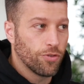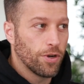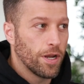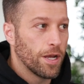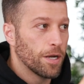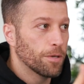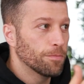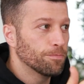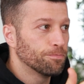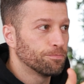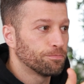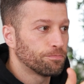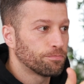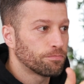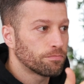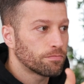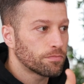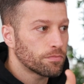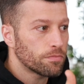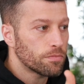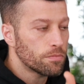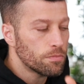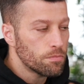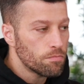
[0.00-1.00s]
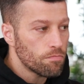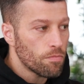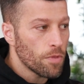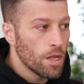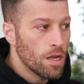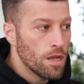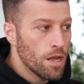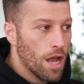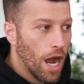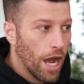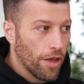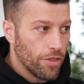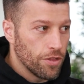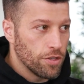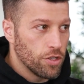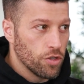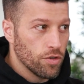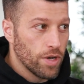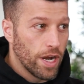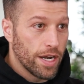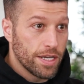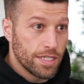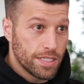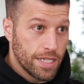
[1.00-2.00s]
for now, I think the
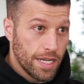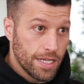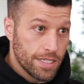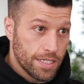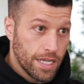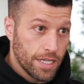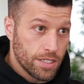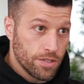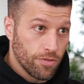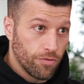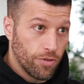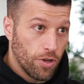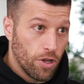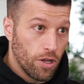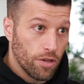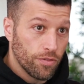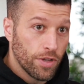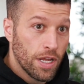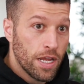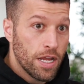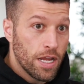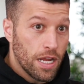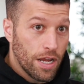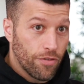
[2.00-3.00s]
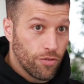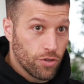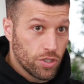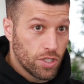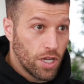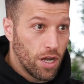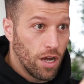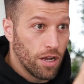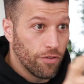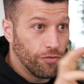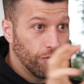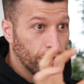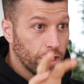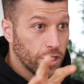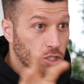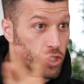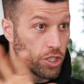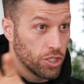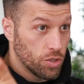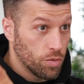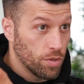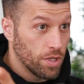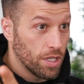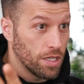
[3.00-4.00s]
United States gets involved. If there's a conflict
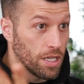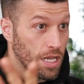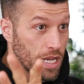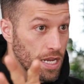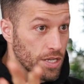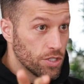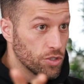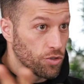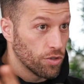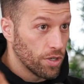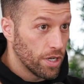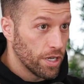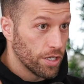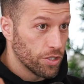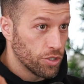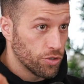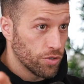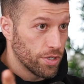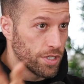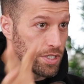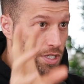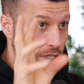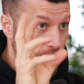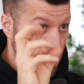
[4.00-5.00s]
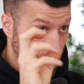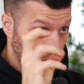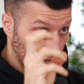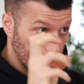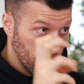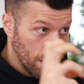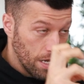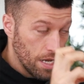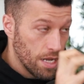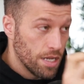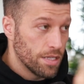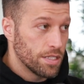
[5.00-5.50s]
just within the Eastern countries in the